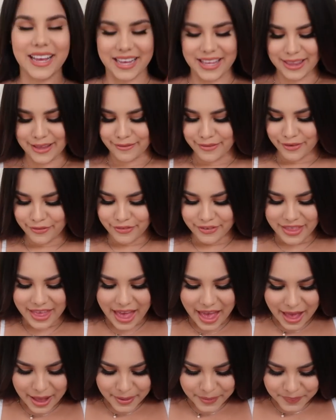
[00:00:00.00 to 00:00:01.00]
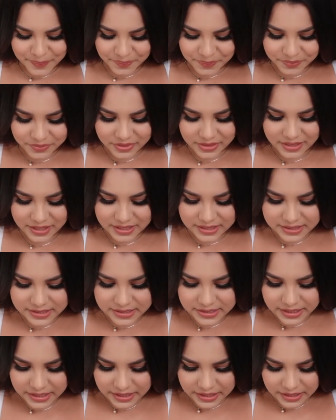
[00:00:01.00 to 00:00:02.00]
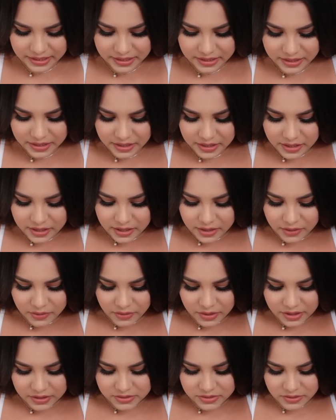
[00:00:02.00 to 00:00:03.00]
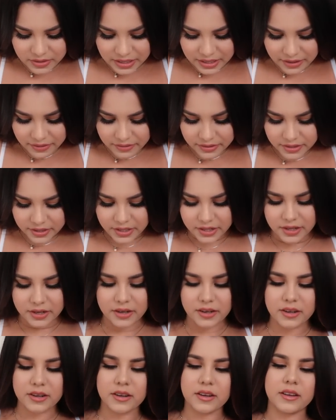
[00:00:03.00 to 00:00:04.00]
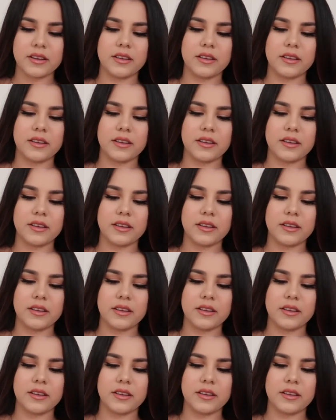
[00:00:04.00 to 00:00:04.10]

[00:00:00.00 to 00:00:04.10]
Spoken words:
I love you for that. Let's see, what else do I have in here?